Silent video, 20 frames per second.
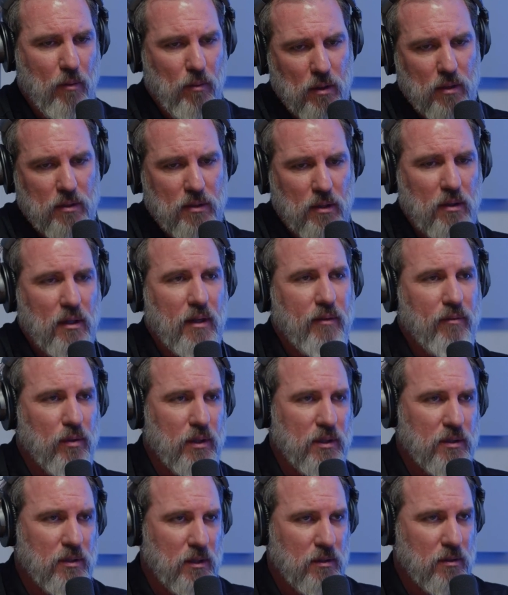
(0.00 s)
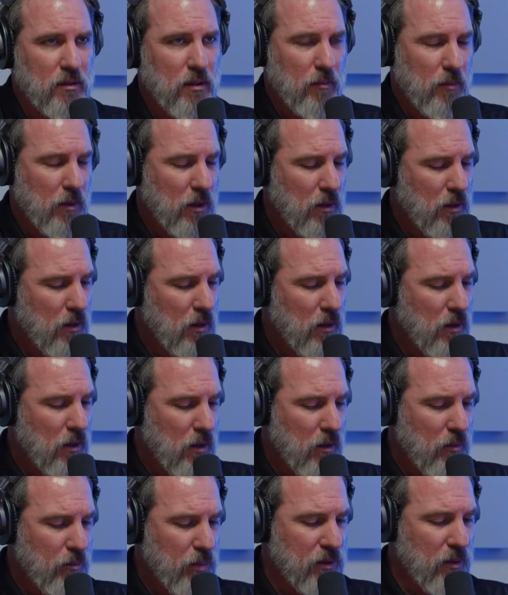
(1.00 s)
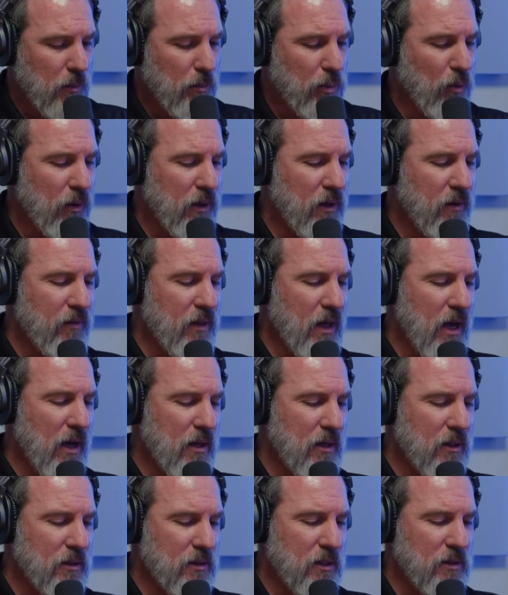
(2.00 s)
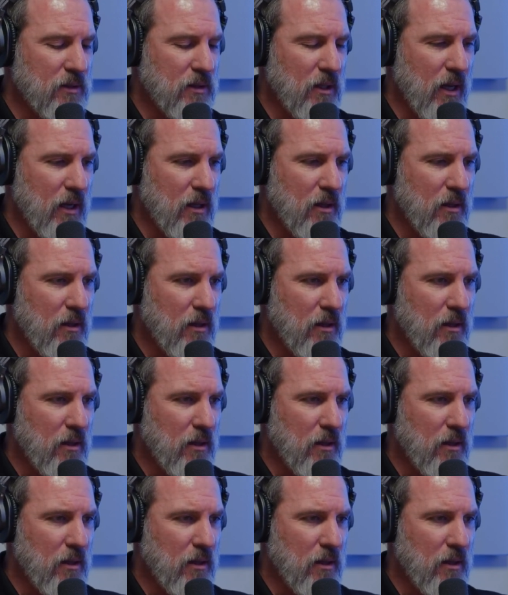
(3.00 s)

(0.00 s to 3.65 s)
We're a delivery system. But the point of that is, it's like